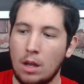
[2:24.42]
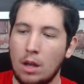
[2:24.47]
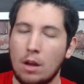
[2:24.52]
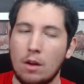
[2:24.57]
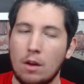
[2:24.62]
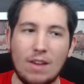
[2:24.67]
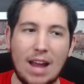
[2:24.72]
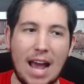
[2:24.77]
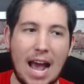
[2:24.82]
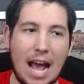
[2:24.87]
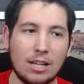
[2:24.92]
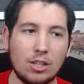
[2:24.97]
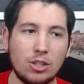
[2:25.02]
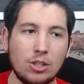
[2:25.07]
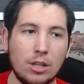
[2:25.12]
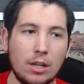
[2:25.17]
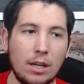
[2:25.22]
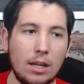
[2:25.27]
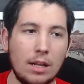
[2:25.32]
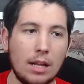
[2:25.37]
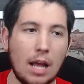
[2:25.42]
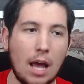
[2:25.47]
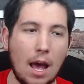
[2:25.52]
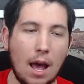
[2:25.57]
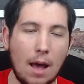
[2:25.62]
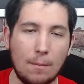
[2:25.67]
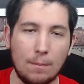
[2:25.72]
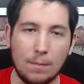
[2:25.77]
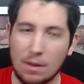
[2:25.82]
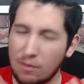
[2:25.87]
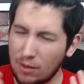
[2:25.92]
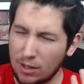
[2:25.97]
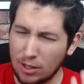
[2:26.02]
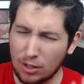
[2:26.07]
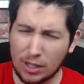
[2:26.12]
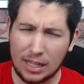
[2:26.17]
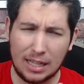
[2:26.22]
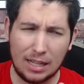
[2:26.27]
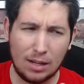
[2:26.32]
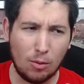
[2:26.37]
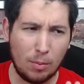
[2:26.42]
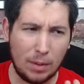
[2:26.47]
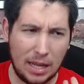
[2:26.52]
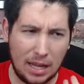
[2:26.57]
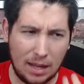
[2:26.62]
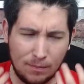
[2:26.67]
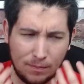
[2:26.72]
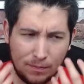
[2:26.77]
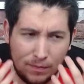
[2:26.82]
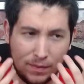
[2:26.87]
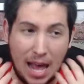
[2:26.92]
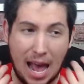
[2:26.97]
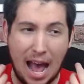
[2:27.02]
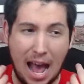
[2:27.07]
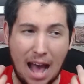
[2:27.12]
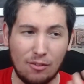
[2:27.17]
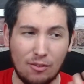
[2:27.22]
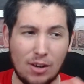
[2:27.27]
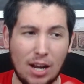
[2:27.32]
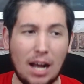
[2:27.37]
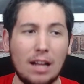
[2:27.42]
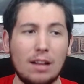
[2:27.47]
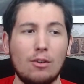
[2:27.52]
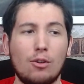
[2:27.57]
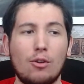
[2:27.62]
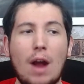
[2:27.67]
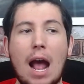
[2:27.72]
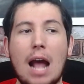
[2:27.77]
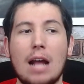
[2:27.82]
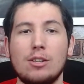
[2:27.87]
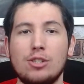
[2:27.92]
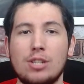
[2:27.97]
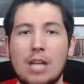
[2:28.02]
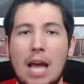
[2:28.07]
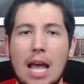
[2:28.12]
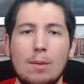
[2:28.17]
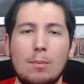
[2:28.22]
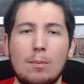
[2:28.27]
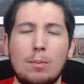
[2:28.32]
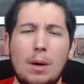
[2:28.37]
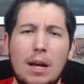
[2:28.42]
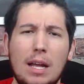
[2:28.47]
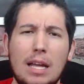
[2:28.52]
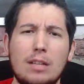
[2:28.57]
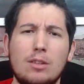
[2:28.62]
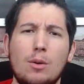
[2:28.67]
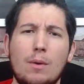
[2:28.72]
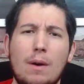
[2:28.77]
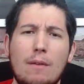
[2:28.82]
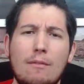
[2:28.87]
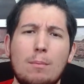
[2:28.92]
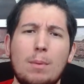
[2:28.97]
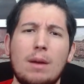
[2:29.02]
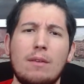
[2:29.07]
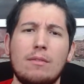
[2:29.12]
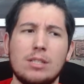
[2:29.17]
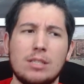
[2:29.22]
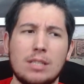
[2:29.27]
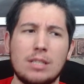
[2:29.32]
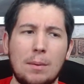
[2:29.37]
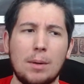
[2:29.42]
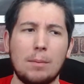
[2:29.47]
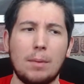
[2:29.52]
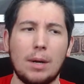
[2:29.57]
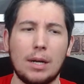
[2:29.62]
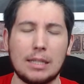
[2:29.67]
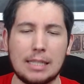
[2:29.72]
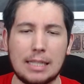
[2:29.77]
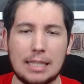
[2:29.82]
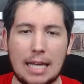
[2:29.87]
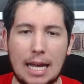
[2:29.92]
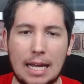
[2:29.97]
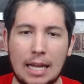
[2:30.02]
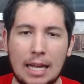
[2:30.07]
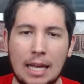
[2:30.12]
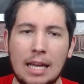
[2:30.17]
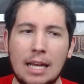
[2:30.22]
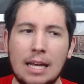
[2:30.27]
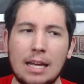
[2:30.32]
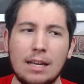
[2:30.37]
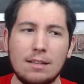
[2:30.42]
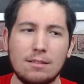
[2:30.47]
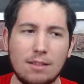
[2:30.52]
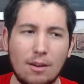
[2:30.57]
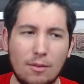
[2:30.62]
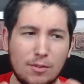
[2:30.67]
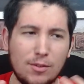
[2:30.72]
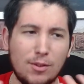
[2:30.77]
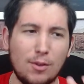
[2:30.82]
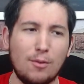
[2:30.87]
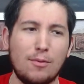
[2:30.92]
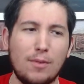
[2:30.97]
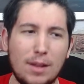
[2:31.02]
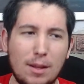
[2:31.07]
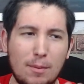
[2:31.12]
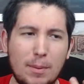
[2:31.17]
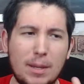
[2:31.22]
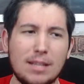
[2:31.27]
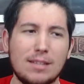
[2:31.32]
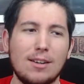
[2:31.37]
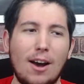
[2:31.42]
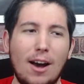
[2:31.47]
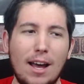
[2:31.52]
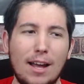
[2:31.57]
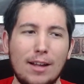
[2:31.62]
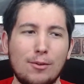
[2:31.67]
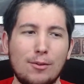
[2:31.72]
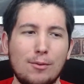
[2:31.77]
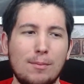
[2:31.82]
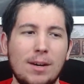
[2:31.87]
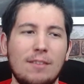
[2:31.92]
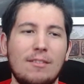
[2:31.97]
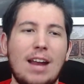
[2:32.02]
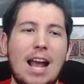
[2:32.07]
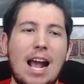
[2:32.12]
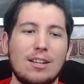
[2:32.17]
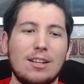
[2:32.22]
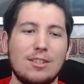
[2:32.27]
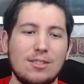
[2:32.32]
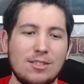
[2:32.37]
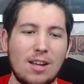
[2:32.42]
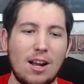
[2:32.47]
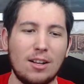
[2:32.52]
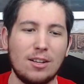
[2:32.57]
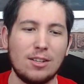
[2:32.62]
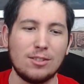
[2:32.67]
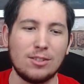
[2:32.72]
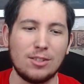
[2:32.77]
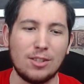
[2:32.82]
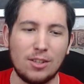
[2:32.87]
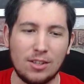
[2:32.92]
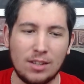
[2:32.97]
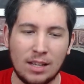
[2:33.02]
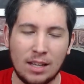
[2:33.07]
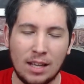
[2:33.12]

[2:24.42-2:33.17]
reaction. If I look a little bit out of colour or out of shape, I do have a bit of a stomach bug today. So if I do feel a bit tired or my reactions aren't as good,